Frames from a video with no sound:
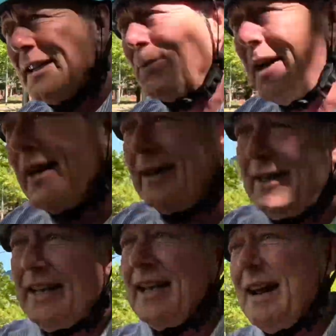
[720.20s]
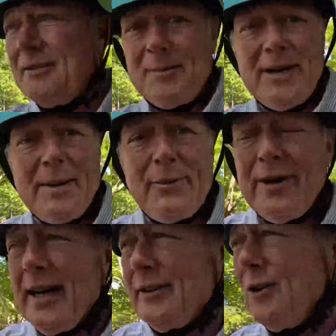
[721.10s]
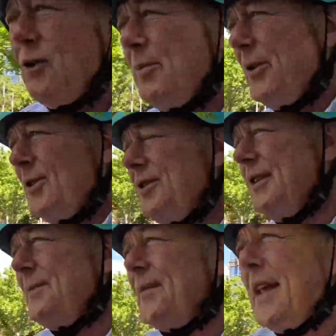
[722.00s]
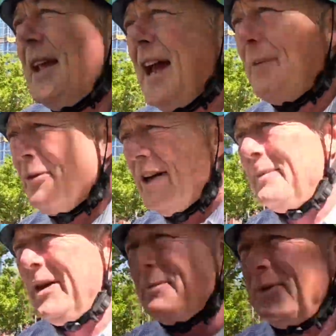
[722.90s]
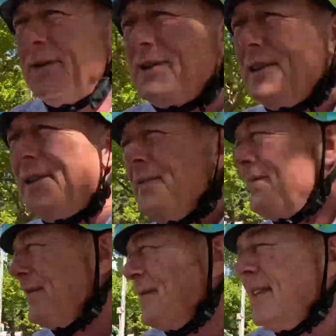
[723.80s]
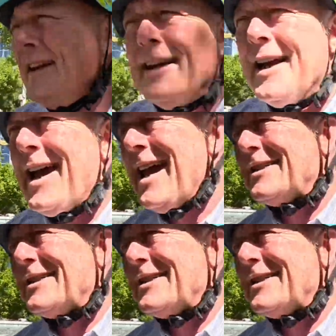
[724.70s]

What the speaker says: one, you're going to have to be a pretty tall person, a pretty big person. It's